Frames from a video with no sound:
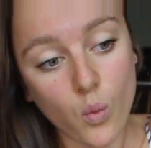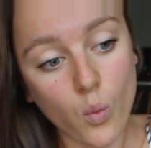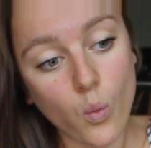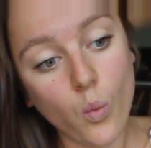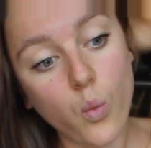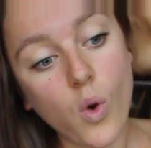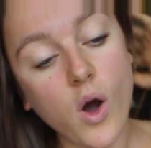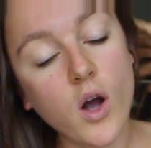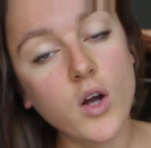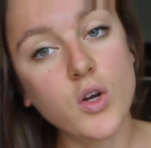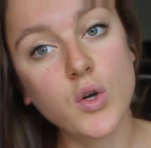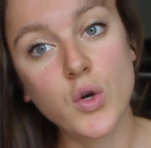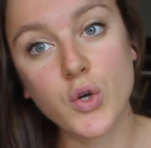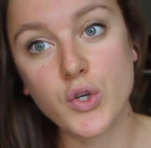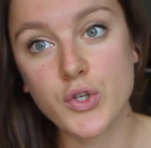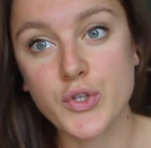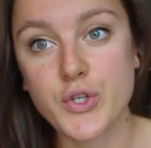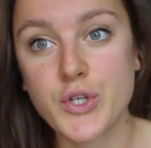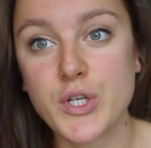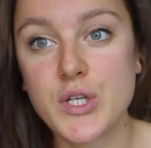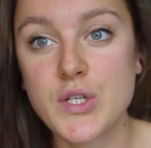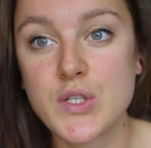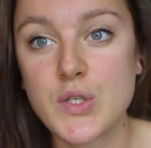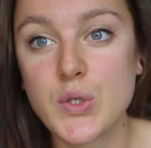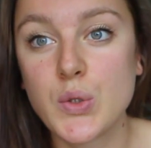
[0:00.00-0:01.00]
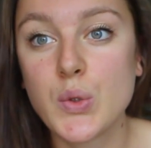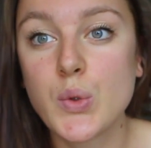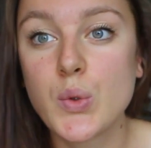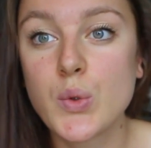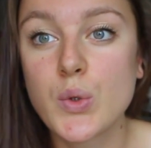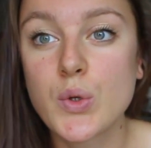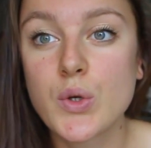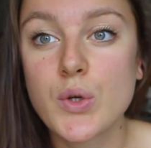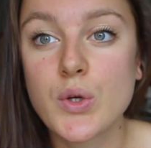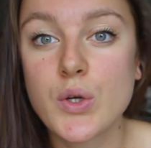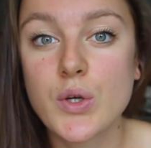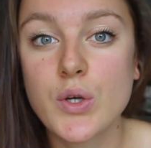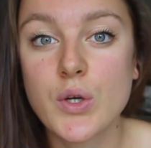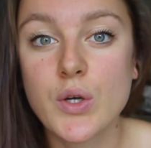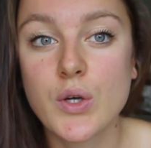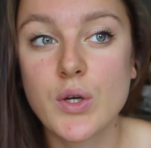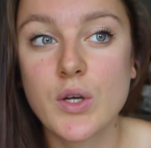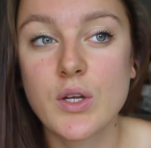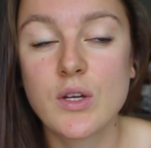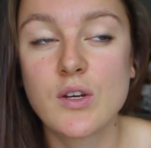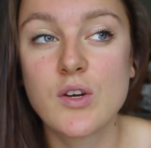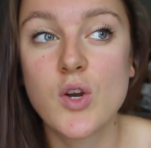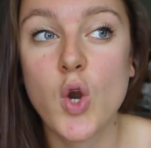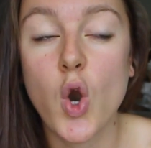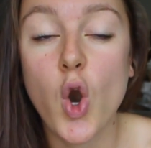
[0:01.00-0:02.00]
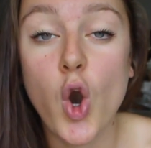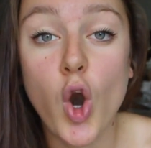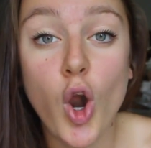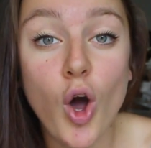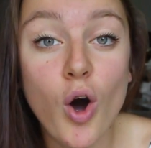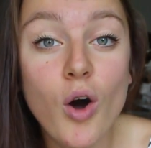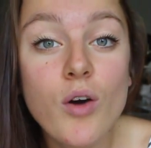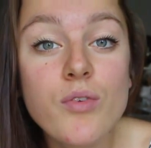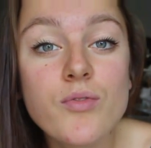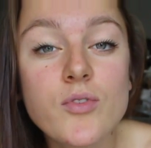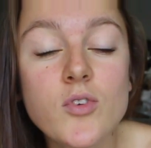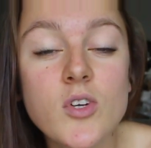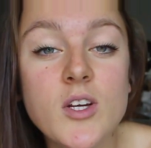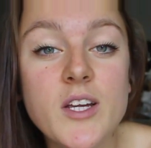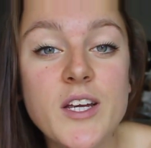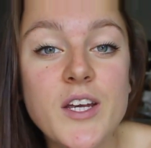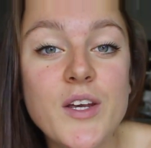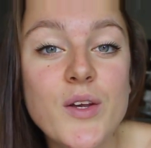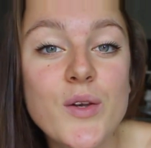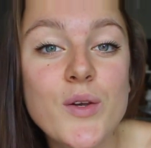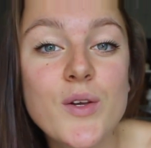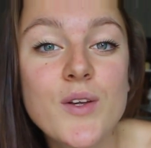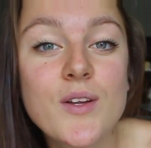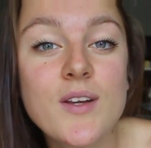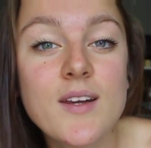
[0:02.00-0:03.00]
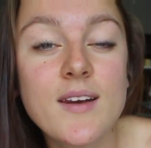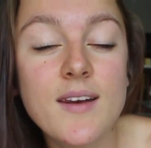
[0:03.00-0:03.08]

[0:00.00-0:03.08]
what countries you can lawfully